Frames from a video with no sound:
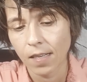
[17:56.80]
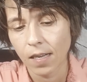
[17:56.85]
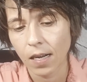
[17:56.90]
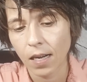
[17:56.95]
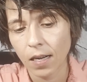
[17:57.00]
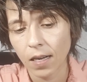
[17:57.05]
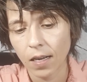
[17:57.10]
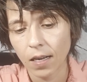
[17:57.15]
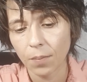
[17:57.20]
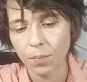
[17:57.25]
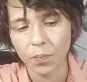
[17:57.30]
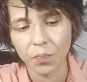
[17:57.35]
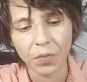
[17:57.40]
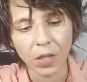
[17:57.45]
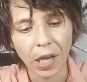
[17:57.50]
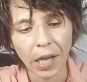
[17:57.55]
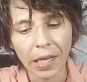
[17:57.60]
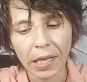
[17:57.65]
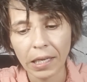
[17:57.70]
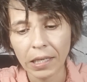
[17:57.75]
uh,
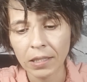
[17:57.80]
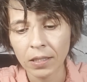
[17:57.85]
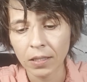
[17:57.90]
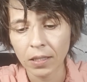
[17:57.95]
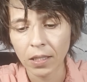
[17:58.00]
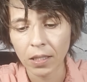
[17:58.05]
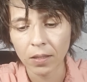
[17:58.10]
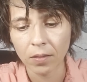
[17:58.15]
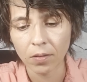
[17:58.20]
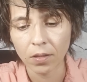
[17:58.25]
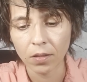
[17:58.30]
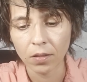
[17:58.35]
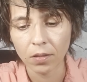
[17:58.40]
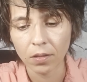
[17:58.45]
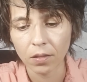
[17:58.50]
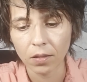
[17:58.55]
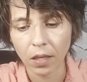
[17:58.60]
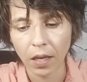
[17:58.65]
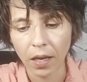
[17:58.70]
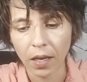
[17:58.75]
I kind of get
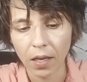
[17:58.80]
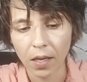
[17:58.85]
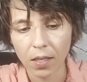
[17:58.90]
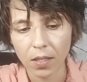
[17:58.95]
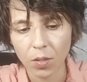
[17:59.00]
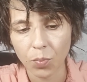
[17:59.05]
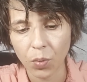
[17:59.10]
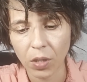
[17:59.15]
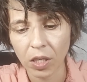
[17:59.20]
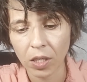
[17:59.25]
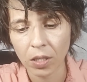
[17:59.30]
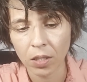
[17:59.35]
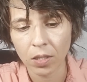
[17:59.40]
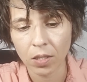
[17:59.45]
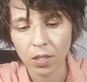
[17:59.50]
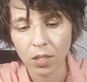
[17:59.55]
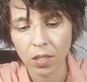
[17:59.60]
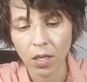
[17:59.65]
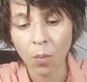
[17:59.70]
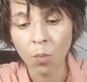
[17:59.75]
this as being
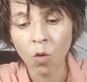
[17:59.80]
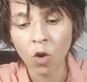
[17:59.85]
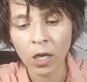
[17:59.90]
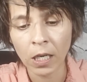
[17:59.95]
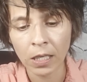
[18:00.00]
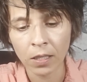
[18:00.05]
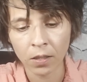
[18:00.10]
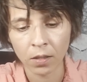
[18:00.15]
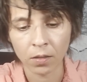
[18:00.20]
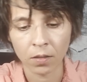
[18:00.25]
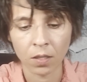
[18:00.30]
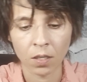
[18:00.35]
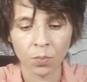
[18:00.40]
someone else